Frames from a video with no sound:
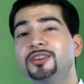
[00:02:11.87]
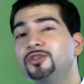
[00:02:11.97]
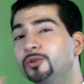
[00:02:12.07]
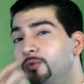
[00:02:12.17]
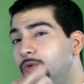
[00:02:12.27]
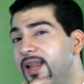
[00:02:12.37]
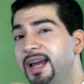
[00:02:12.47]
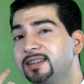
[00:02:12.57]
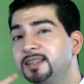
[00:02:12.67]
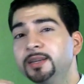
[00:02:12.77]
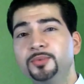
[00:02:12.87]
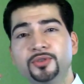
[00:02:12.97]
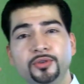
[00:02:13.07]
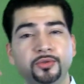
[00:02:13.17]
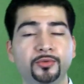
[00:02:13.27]
So relaxed
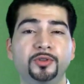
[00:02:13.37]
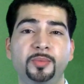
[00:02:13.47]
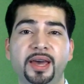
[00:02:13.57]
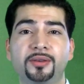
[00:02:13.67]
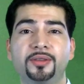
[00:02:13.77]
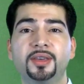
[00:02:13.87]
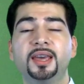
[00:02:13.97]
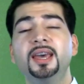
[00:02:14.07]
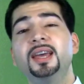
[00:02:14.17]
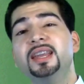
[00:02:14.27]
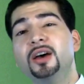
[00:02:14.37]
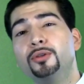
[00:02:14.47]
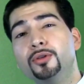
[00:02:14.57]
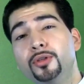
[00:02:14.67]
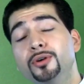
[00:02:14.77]
lips through the mouth.
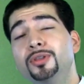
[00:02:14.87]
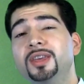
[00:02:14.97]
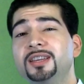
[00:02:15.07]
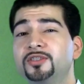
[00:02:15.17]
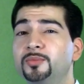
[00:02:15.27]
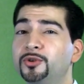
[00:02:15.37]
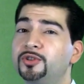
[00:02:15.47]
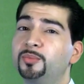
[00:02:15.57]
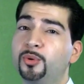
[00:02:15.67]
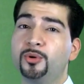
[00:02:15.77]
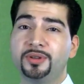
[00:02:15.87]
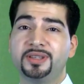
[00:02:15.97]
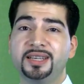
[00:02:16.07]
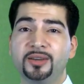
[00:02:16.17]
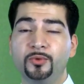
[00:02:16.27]
Now the third thing is the most
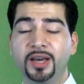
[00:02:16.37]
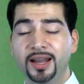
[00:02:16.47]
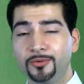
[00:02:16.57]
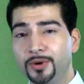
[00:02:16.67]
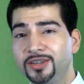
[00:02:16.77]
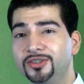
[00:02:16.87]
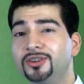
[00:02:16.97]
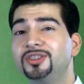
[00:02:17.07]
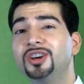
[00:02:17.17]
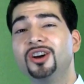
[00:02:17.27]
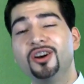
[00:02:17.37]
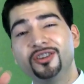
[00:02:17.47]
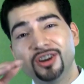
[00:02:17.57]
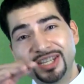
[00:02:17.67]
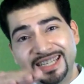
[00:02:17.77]
important thing. We got to rest our tongue
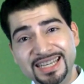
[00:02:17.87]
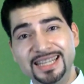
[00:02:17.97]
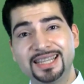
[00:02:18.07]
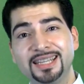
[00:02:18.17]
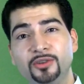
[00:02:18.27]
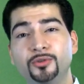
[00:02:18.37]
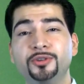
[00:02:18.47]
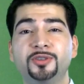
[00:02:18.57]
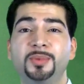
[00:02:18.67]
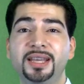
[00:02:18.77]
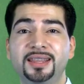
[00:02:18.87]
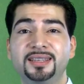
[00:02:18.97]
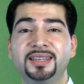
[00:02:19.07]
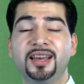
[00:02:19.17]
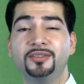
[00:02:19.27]
on our teeth in order to make
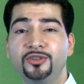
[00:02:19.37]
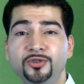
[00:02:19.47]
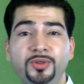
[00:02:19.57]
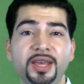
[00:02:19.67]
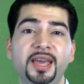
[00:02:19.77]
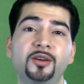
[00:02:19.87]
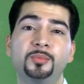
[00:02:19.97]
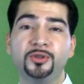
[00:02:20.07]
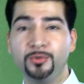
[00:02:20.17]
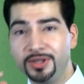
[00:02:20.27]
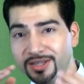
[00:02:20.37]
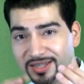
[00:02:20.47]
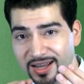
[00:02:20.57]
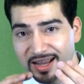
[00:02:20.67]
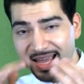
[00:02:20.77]
this sound and shoot the air between the
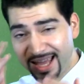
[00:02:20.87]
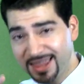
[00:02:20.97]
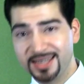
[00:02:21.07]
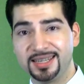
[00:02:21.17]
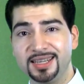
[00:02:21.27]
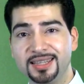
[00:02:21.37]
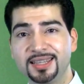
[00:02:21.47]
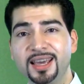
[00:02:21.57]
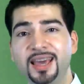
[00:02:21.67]
tongue and the teeth.